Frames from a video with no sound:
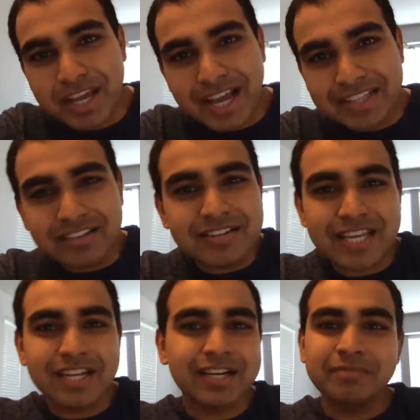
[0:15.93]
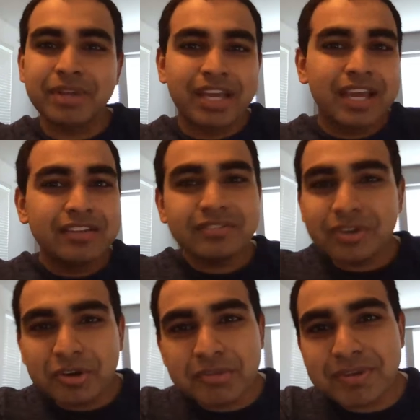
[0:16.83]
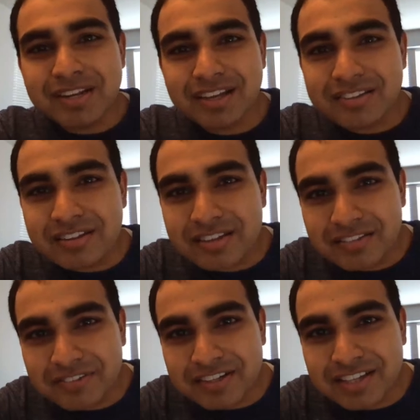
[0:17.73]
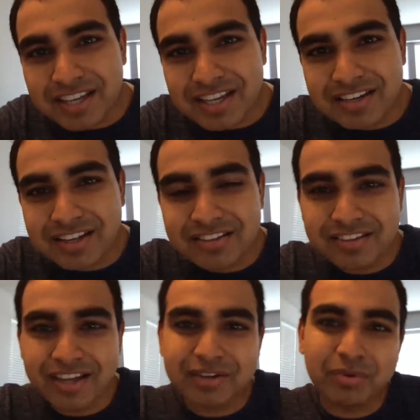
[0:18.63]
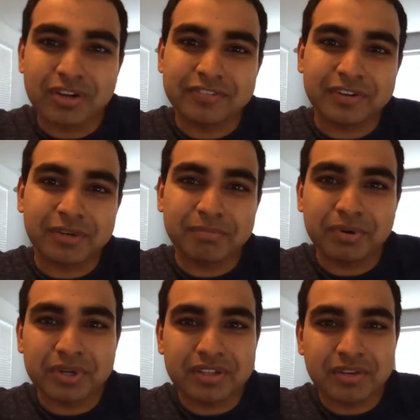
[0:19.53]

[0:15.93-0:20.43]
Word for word: And this data isn't going to be nicely self-contained inside one of our components.